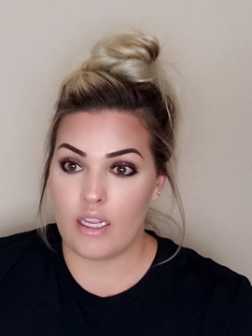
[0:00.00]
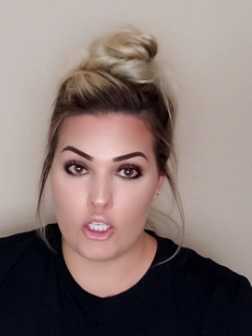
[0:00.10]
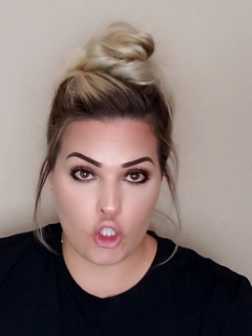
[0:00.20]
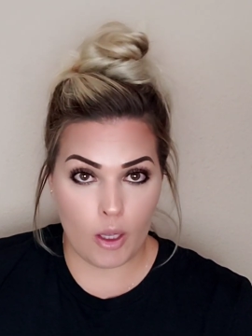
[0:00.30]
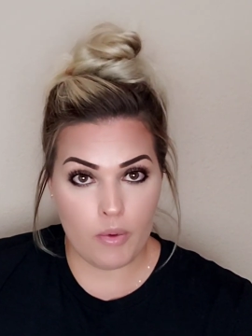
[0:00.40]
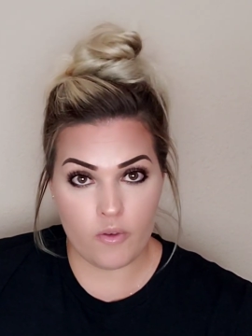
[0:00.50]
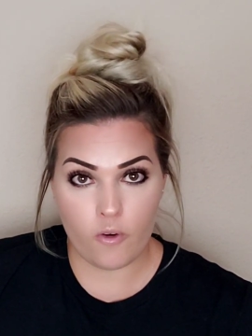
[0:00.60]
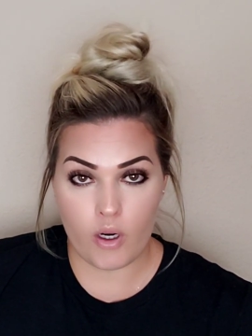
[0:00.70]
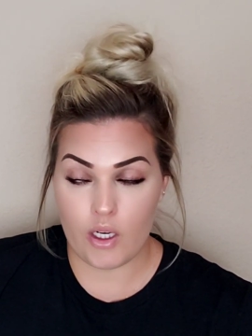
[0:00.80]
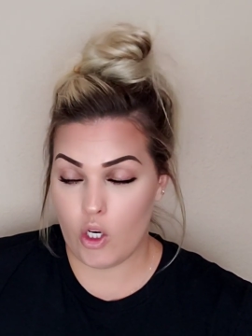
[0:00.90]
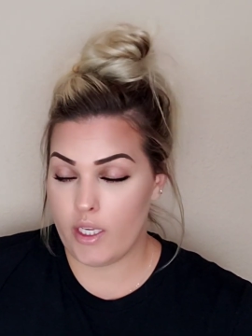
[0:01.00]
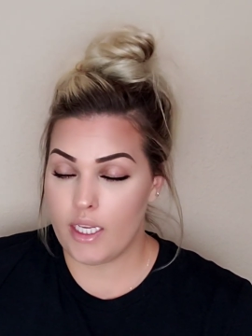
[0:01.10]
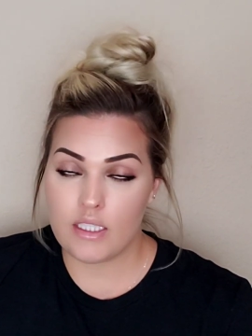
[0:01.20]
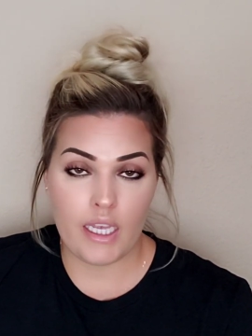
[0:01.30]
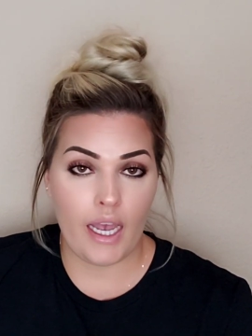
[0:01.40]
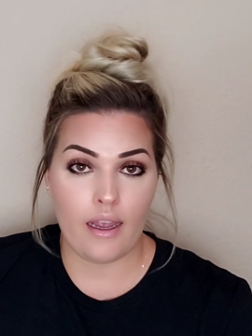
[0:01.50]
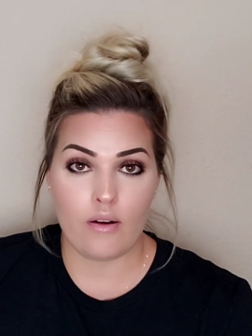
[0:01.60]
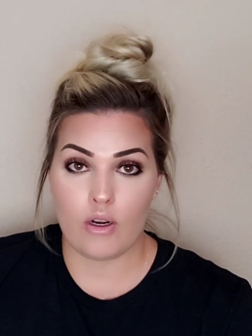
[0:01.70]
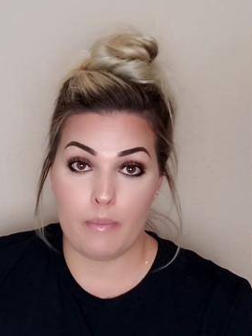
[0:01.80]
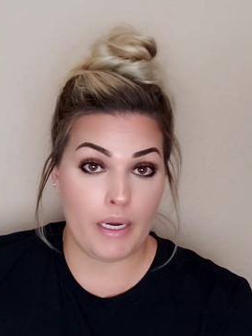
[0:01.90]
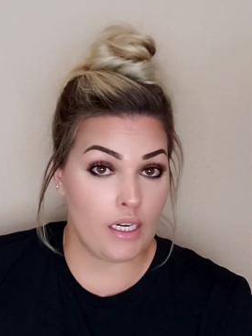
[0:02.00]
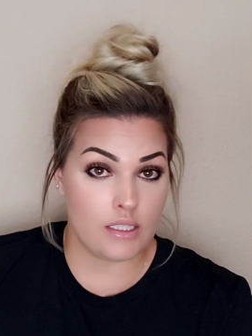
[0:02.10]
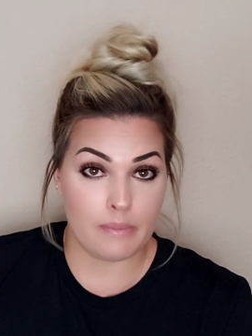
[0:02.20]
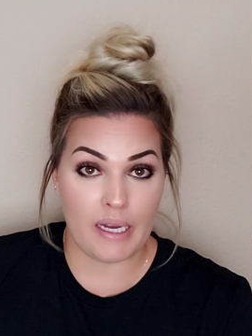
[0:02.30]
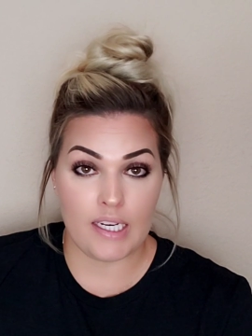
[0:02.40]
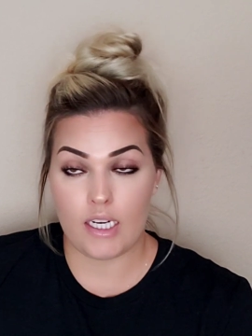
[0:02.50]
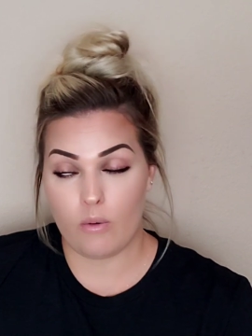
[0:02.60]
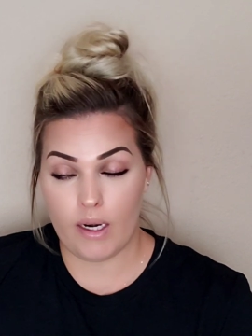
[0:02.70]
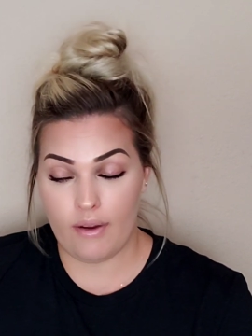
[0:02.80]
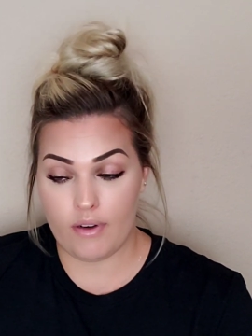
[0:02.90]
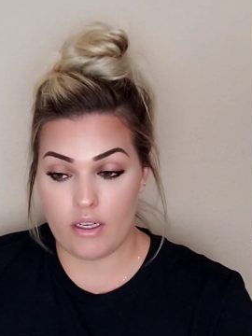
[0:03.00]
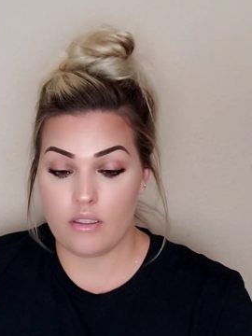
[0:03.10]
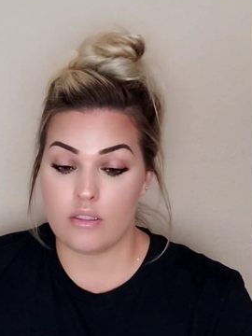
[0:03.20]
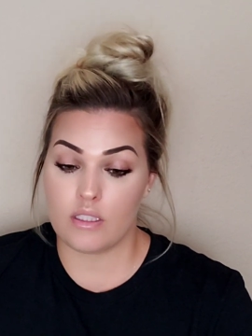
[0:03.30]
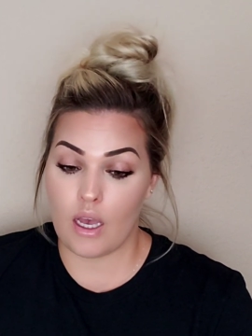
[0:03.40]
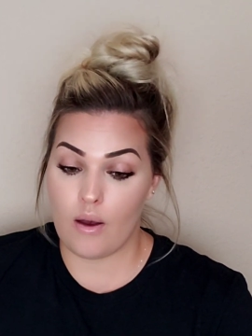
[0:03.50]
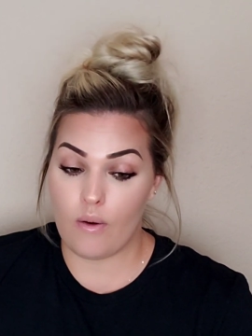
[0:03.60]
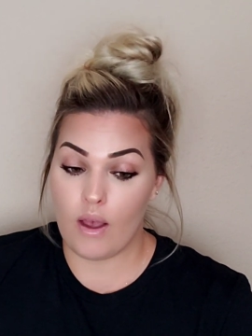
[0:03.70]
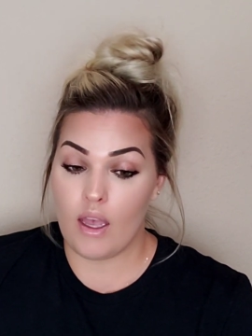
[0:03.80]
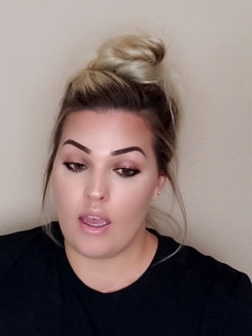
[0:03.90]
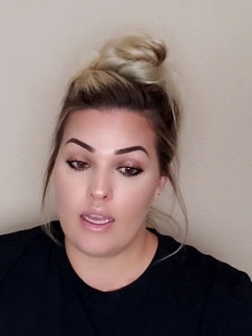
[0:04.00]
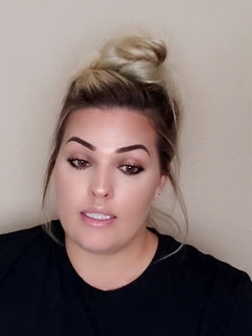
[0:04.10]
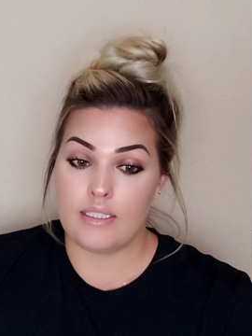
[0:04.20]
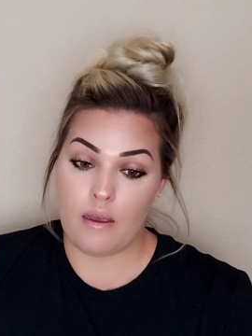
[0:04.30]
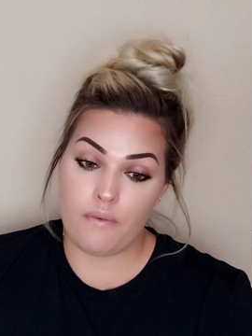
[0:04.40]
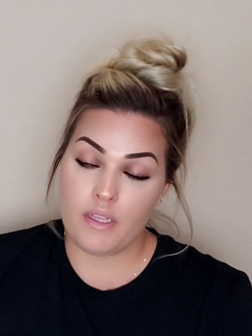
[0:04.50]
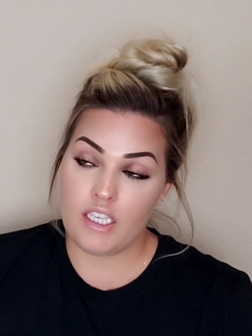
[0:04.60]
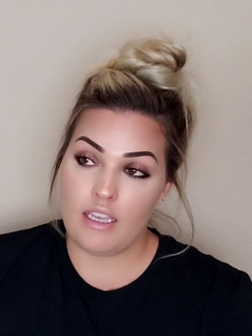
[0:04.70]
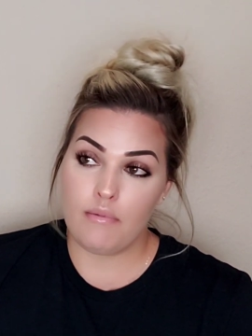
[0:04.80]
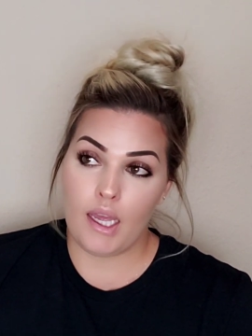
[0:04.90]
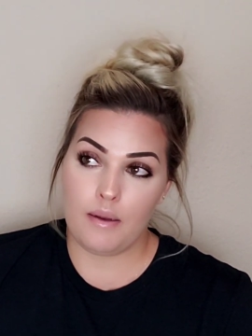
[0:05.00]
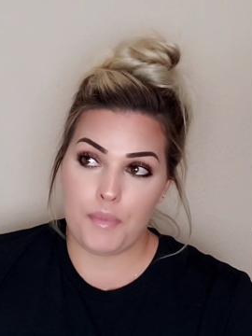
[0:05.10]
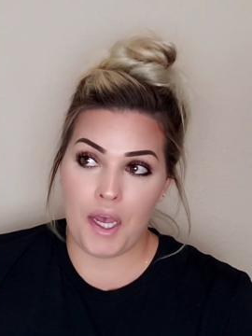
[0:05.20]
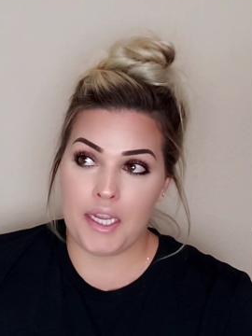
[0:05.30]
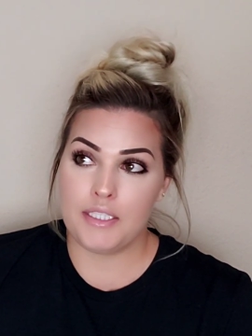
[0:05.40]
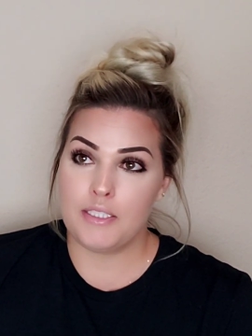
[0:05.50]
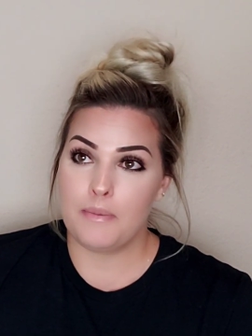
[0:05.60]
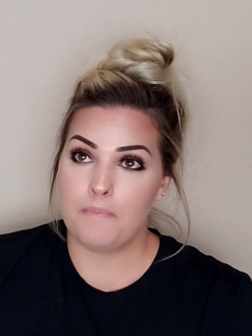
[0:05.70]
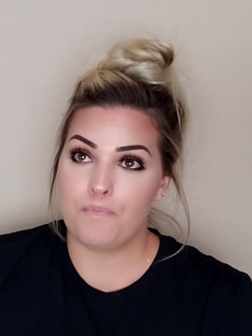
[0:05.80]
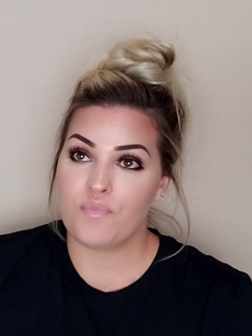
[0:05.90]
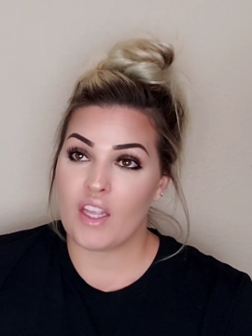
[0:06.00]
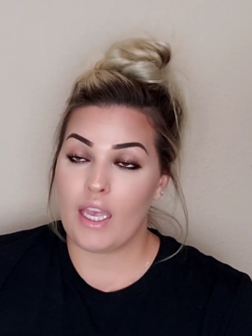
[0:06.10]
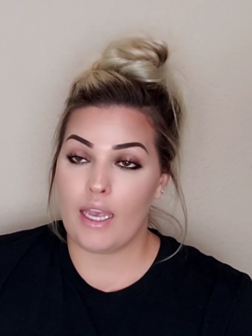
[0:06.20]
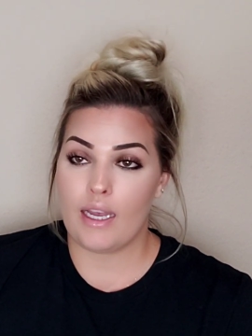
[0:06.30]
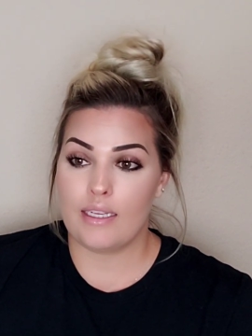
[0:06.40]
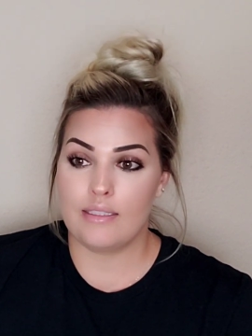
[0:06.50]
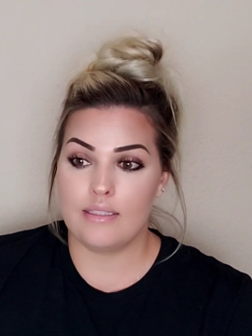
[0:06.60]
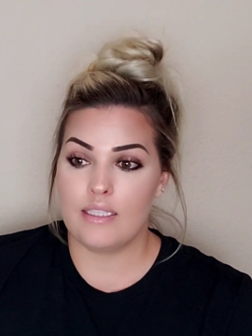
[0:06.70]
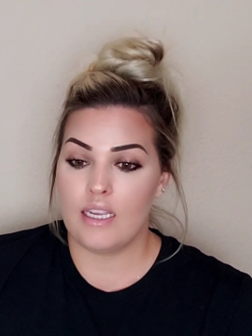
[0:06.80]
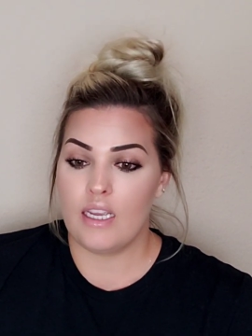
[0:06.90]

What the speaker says: in trouble for it or yelled at or embarrassed about it or whatever. So definitely keep that in mind. And,